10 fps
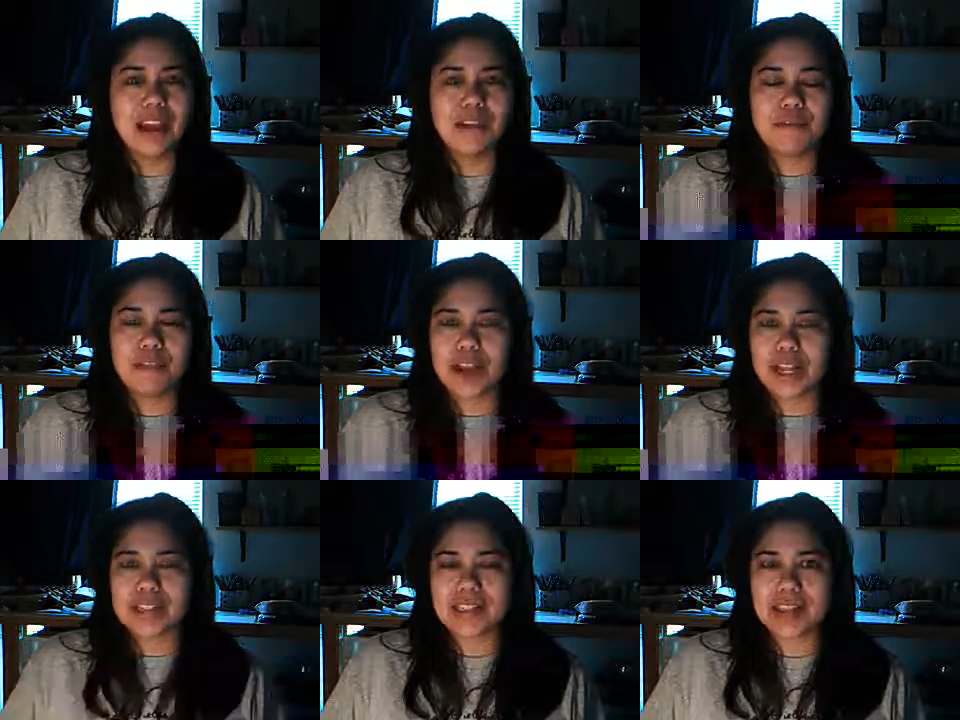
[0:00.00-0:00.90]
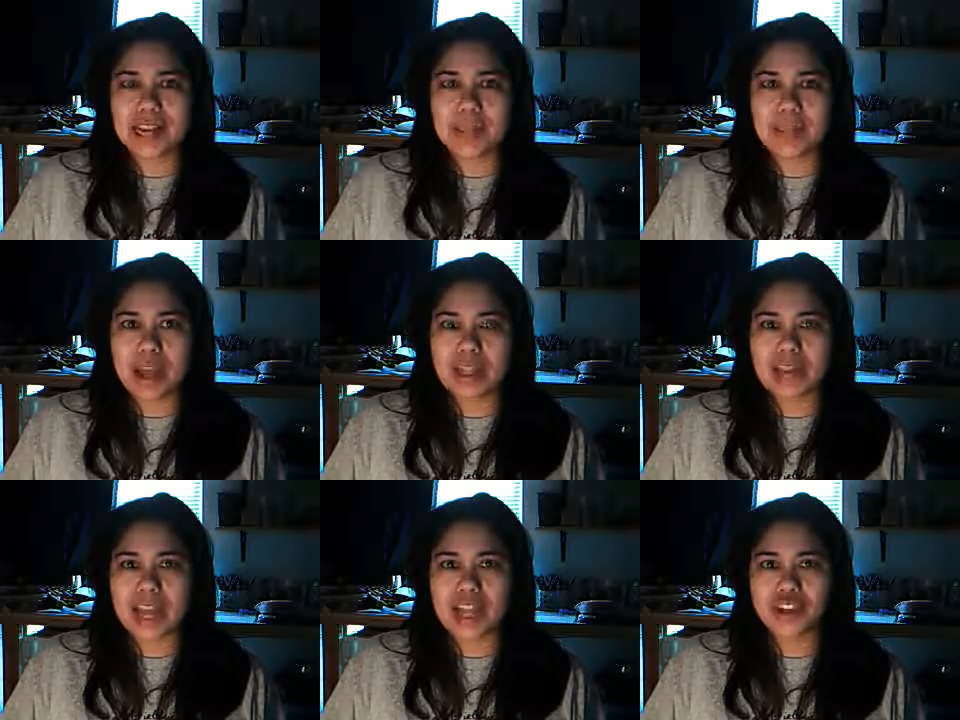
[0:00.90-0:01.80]
I'm very excited about it.
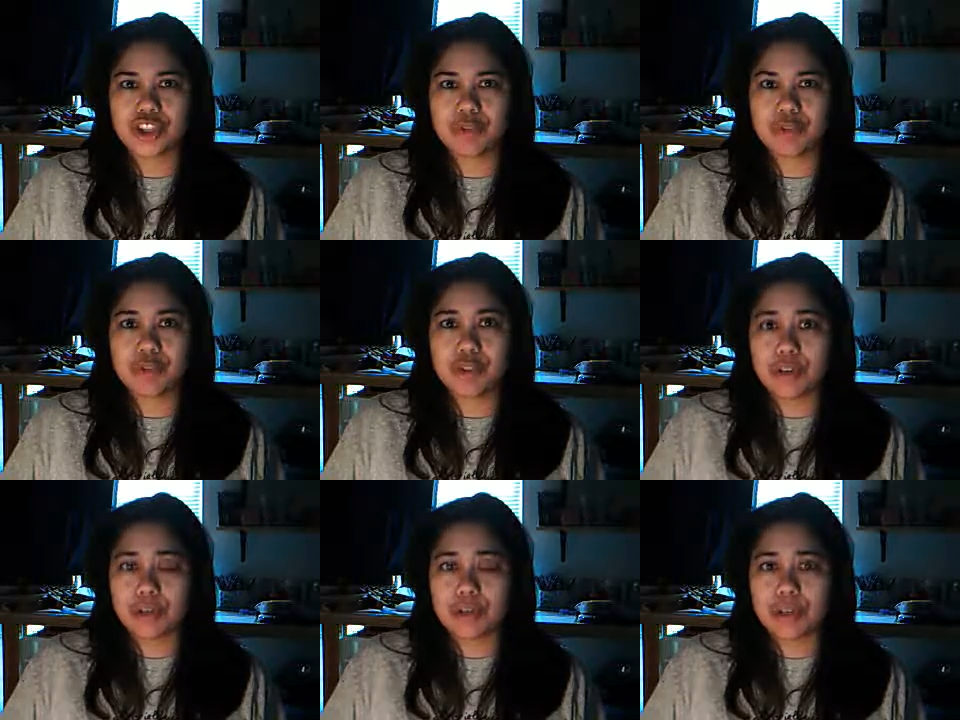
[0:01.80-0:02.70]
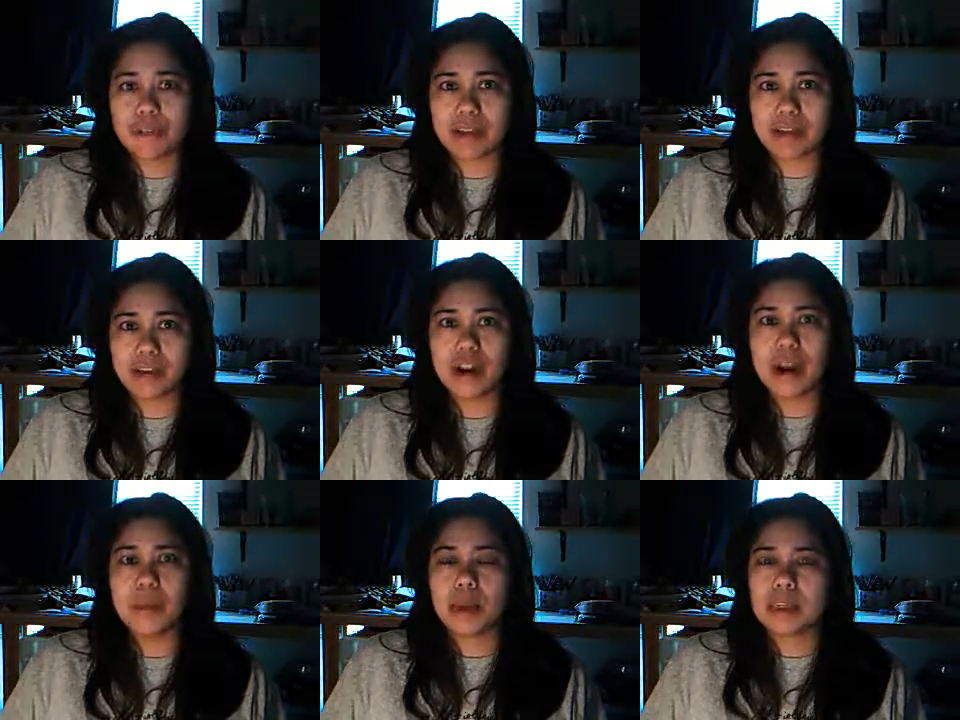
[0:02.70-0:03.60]
It's actually the first one I've ever
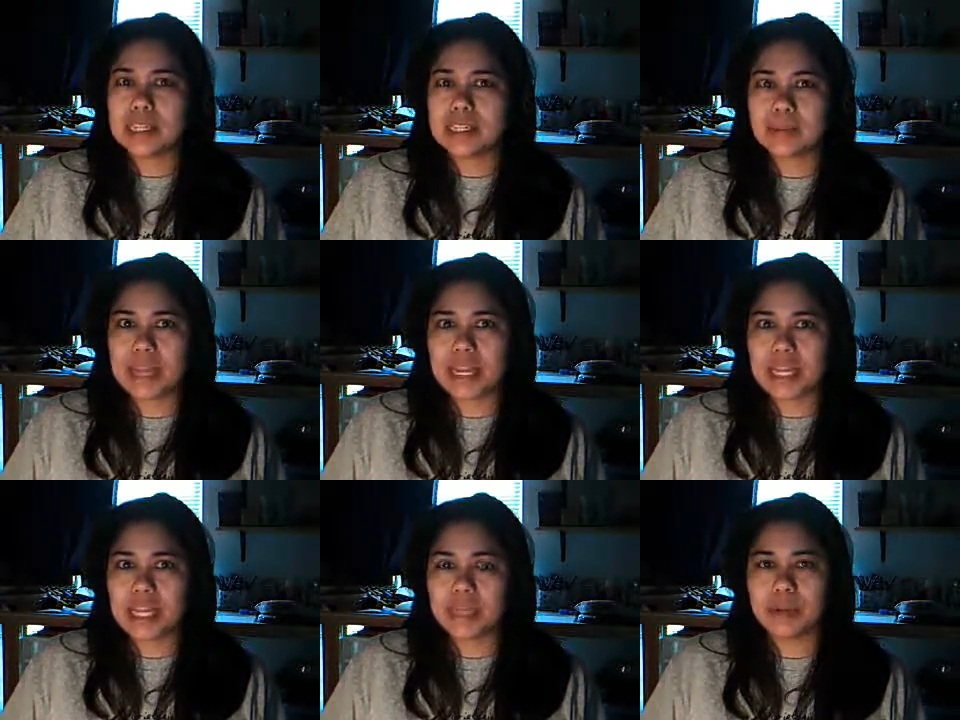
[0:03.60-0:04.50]
participated in,